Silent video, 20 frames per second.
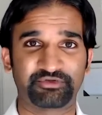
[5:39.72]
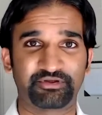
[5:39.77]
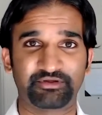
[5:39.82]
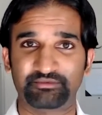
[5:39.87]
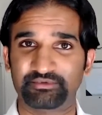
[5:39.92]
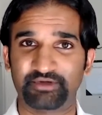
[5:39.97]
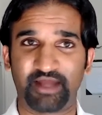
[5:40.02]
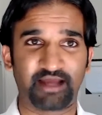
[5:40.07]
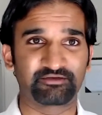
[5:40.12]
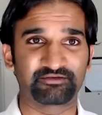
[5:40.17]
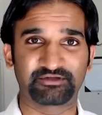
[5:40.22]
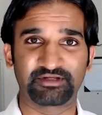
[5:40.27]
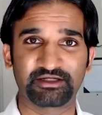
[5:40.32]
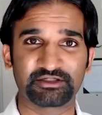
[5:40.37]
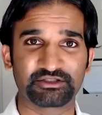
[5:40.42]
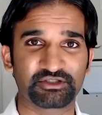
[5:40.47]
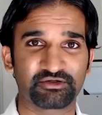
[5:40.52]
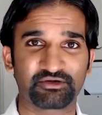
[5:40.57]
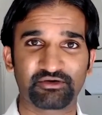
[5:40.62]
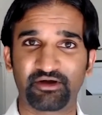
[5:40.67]
nice
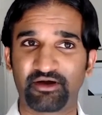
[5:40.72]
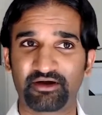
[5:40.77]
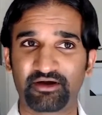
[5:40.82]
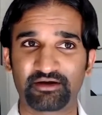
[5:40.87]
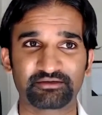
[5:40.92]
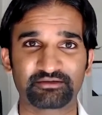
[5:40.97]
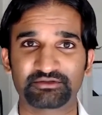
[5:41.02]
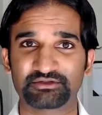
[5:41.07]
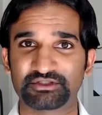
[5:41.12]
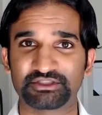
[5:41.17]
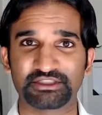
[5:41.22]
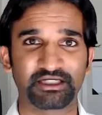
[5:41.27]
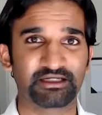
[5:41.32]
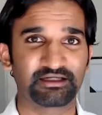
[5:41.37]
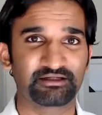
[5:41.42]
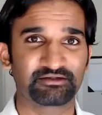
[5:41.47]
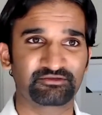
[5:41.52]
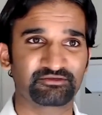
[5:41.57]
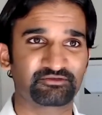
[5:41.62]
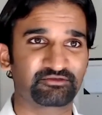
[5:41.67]
t-shirt on,
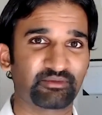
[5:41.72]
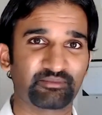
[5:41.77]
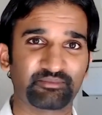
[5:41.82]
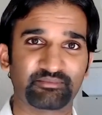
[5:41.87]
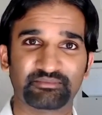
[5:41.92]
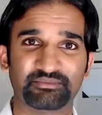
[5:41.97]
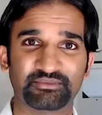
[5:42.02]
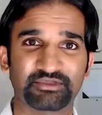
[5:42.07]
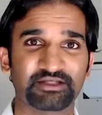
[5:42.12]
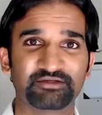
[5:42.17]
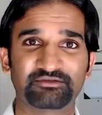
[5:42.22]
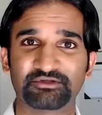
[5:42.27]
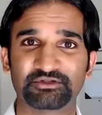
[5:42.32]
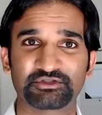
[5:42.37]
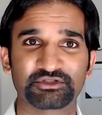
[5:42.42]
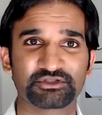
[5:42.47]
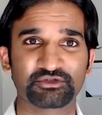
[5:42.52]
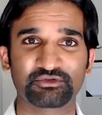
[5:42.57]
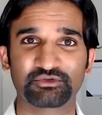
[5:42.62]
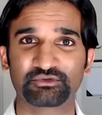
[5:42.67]
jeans, some decent
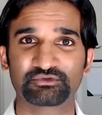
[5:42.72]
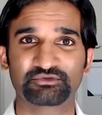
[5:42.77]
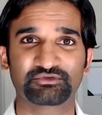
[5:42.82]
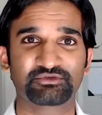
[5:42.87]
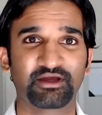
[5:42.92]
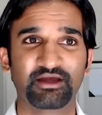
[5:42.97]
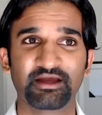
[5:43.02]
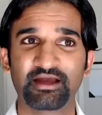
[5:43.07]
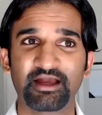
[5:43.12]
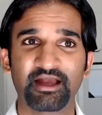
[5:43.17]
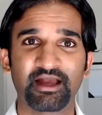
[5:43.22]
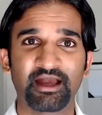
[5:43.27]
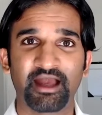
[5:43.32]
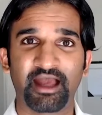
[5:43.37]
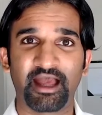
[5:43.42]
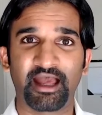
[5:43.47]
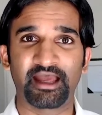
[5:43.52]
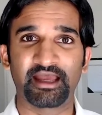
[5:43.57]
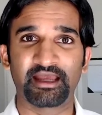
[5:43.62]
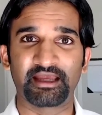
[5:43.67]
shoes.
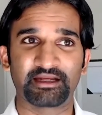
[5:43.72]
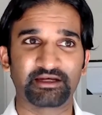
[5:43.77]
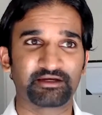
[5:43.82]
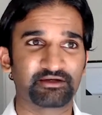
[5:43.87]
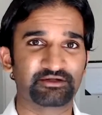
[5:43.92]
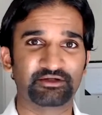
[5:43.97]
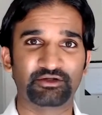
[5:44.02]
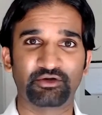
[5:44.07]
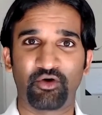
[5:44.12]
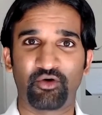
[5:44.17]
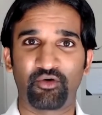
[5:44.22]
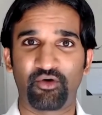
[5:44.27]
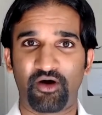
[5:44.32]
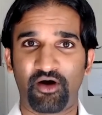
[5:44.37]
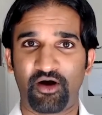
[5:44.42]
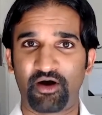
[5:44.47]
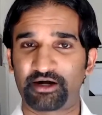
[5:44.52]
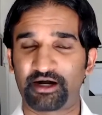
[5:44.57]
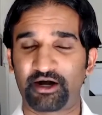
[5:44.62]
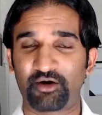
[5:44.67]
And, you know,
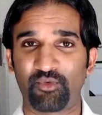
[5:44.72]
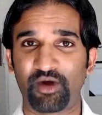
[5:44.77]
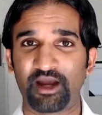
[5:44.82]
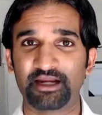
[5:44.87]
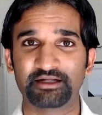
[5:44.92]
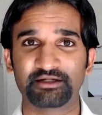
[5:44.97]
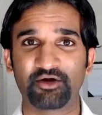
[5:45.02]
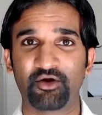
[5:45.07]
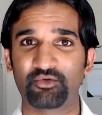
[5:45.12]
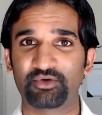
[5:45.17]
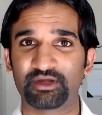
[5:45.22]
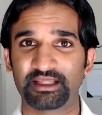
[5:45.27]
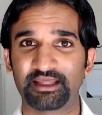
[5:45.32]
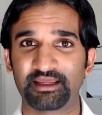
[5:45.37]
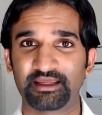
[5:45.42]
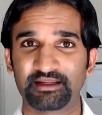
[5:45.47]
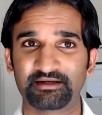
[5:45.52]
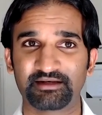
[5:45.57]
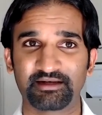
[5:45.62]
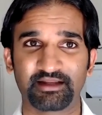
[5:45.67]
on our way to go
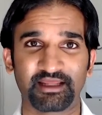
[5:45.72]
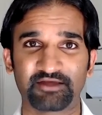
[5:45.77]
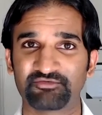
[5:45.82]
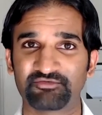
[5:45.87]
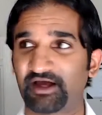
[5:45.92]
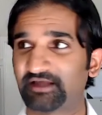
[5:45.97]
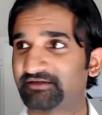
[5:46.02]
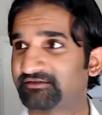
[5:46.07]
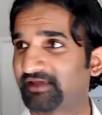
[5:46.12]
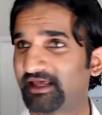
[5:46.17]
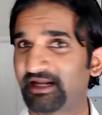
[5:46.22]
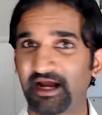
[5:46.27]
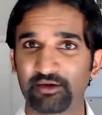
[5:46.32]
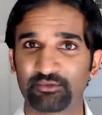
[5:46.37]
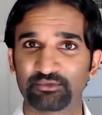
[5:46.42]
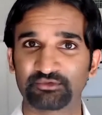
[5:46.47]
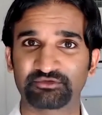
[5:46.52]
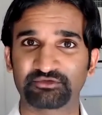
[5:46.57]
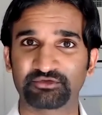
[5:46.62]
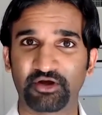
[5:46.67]
eat, if I said I
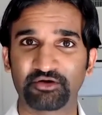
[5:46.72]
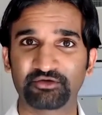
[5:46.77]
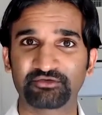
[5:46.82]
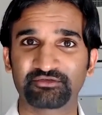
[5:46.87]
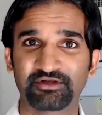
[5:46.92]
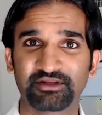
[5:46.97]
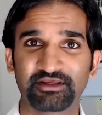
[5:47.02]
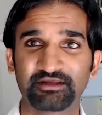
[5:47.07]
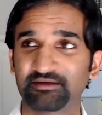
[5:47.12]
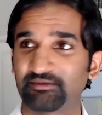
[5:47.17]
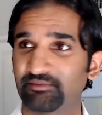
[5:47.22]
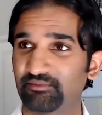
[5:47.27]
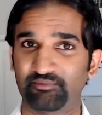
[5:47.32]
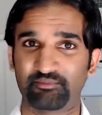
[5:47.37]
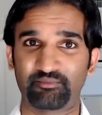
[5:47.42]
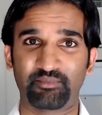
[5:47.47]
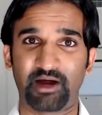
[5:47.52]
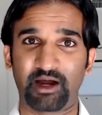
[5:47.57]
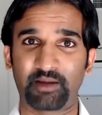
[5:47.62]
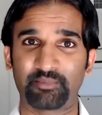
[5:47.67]
was thirsty,
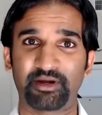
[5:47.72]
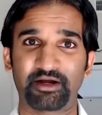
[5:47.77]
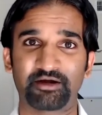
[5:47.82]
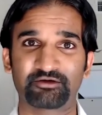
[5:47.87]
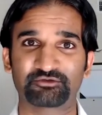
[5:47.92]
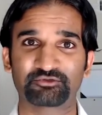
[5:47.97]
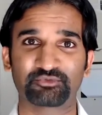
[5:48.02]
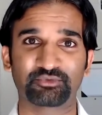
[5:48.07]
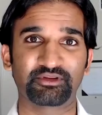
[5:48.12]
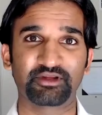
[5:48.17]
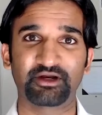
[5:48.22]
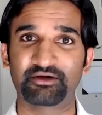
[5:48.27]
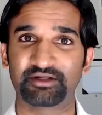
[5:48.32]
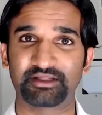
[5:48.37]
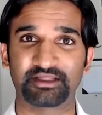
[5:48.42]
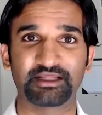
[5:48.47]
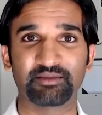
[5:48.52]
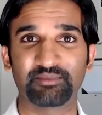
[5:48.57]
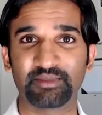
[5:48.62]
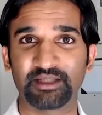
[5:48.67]
my parents were there to
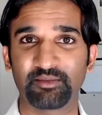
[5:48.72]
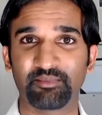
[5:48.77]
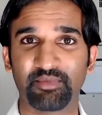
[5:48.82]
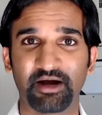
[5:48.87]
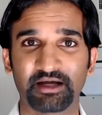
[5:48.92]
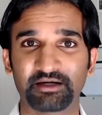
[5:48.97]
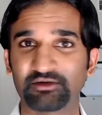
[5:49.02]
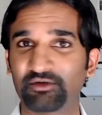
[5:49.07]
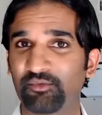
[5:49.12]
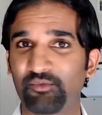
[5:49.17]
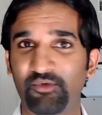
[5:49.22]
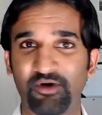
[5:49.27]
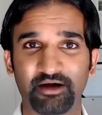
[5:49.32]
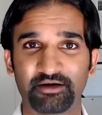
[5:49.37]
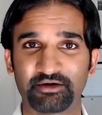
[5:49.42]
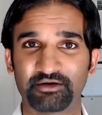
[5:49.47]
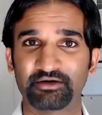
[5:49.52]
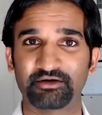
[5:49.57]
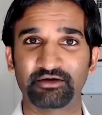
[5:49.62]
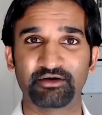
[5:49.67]
give me a bottle of
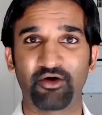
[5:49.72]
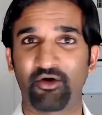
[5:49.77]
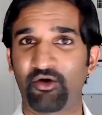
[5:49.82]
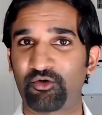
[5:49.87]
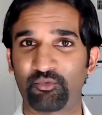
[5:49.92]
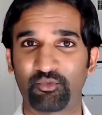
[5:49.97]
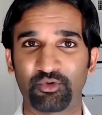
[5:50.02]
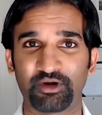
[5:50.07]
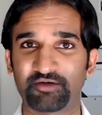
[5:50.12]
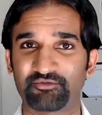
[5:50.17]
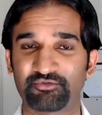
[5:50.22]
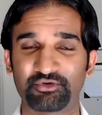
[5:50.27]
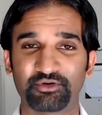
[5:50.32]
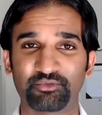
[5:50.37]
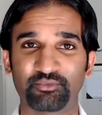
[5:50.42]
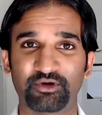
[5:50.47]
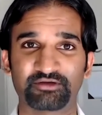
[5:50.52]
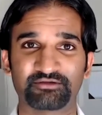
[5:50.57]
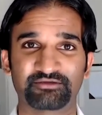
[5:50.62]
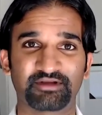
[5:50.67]
water or whatever it
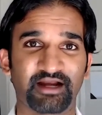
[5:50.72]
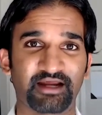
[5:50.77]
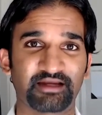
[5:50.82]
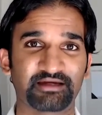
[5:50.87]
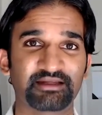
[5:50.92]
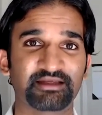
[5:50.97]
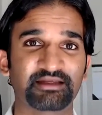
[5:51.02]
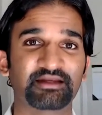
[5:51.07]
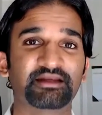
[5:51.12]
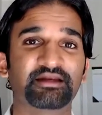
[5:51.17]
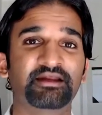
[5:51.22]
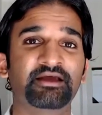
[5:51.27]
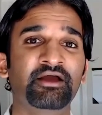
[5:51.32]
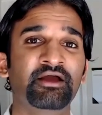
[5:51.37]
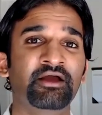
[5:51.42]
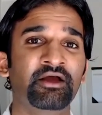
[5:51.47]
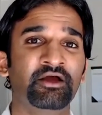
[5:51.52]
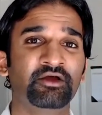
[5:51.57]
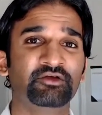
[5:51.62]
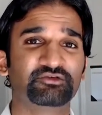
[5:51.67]
was that I needed.
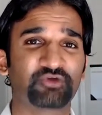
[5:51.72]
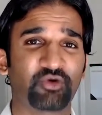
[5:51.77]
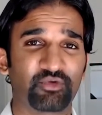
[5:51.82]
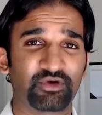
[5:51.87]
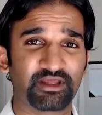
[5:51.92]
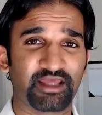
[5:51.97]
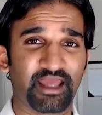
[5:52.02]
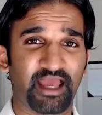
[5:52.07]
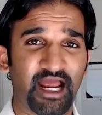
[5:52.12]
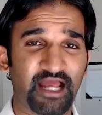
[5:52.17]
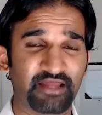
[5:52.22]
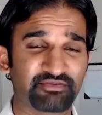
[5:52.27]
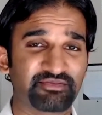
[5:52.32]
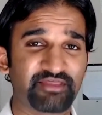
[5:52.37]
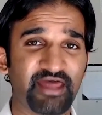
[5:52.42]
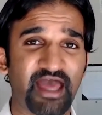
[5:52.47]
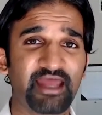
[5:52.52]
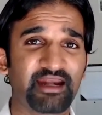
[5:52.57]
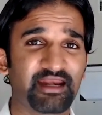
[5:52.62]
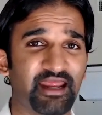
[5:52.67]
So at
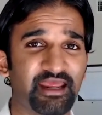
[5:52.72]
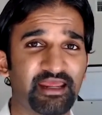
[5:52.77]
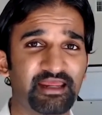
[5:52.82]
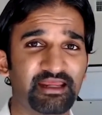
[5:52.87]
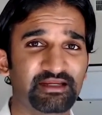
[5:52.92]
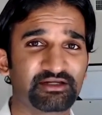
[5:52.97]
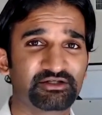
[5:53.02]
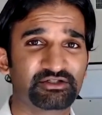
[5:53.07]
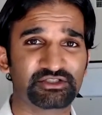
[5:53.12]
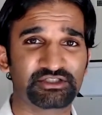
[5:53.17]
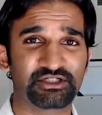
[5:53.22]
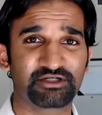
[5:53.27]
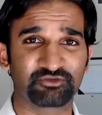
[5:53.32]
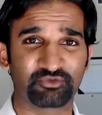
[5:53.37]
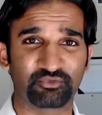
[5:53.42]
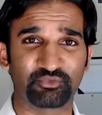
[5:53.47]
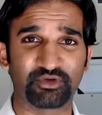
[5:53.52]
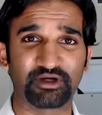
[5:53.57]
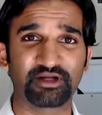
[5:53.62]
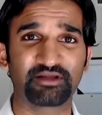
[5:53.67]
that age, just
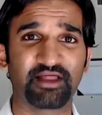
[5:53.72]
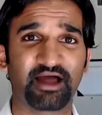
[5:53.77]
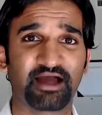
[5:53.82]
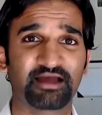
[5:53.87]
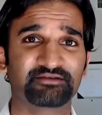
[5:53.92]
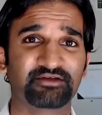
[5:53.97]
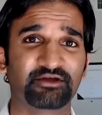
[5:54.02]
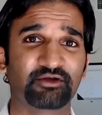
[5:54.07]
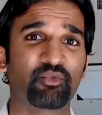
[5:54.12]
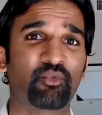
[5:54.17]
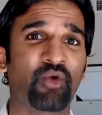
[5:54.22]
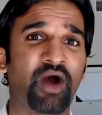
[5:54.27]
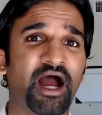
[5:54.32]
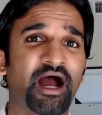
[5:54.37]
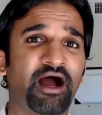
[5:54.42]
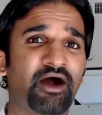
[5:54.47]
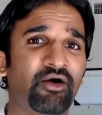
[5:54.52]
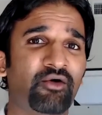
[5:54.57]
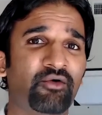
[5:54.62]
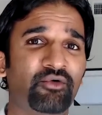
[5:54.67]
realizing,
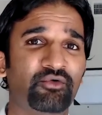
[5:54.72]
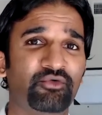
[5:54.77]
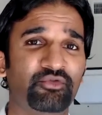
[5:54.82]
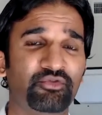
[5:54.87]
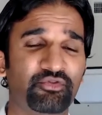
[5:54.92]
wow,